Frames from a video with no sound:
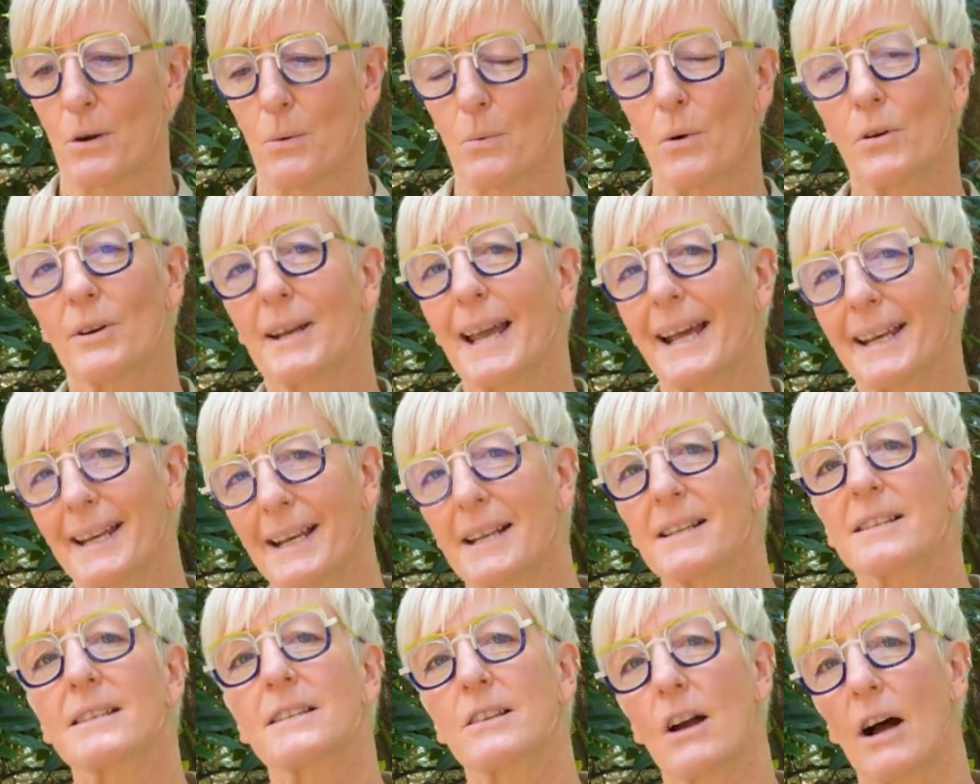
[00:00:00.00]
well,
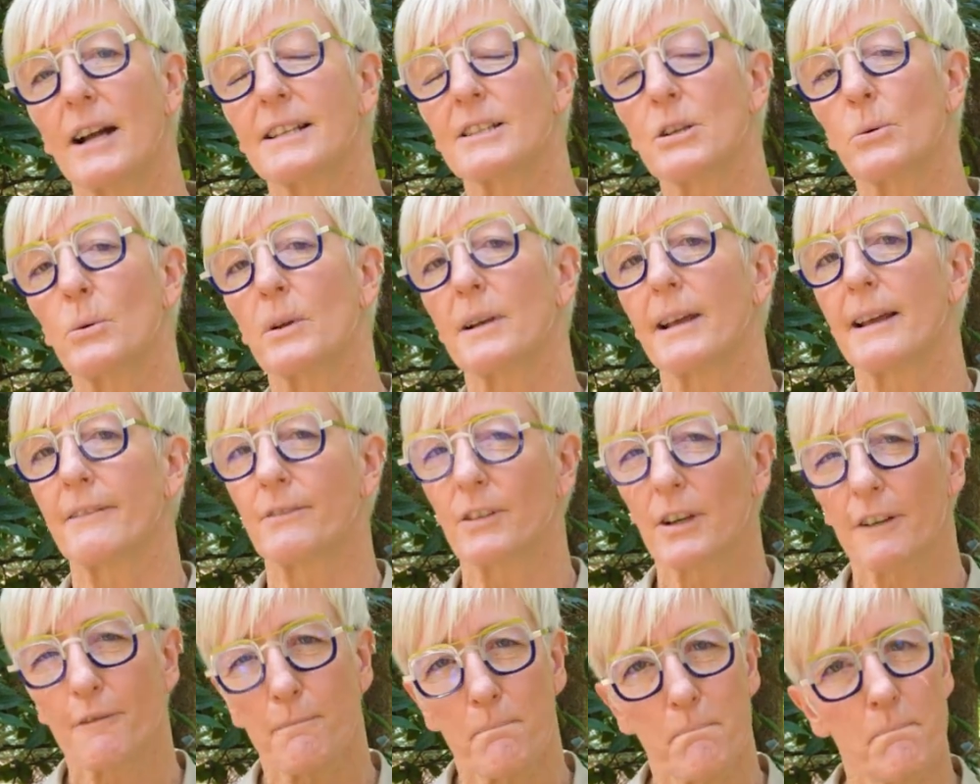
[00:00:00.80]
getting a site to a
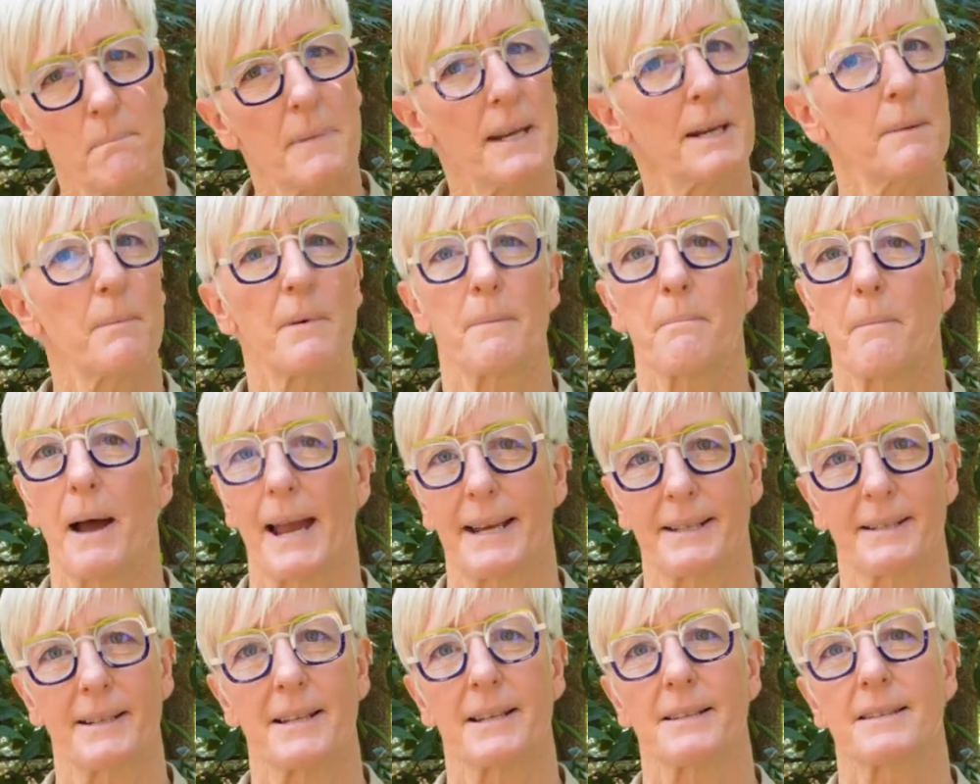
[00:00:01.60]
level of minimum
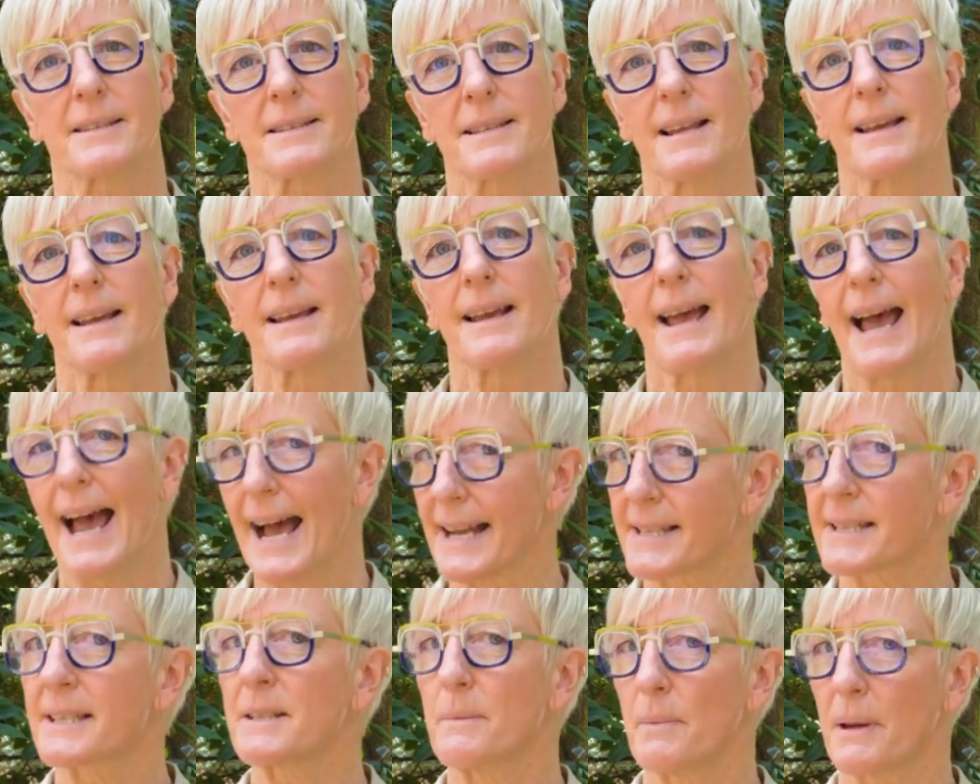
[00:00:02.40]
maintenance
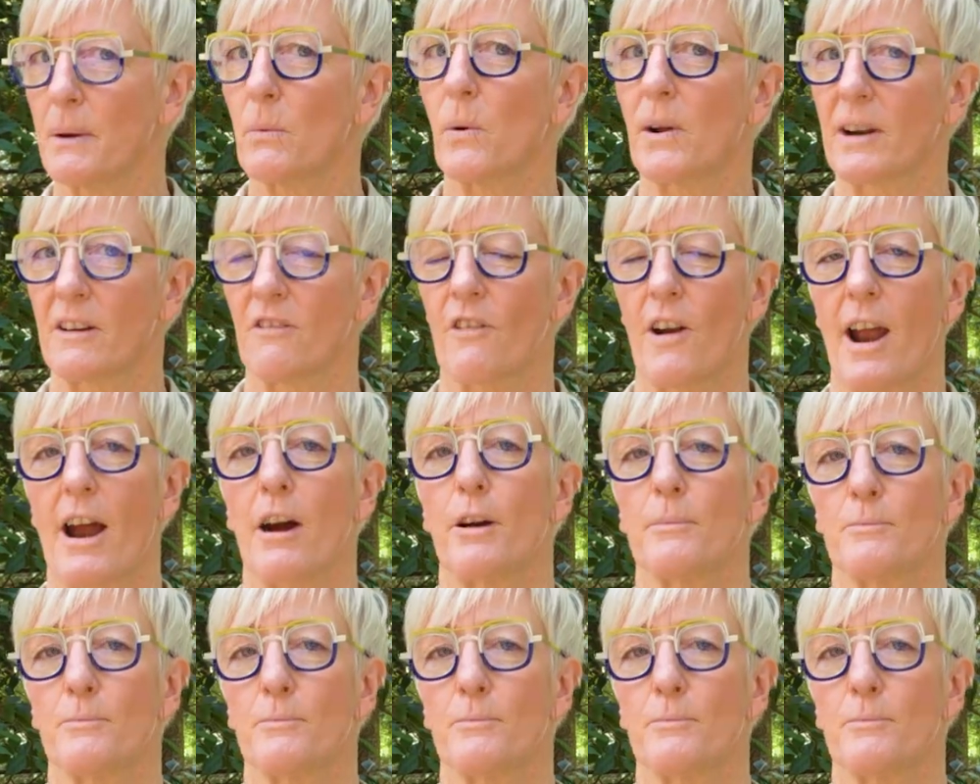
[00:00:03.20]
has to be one of our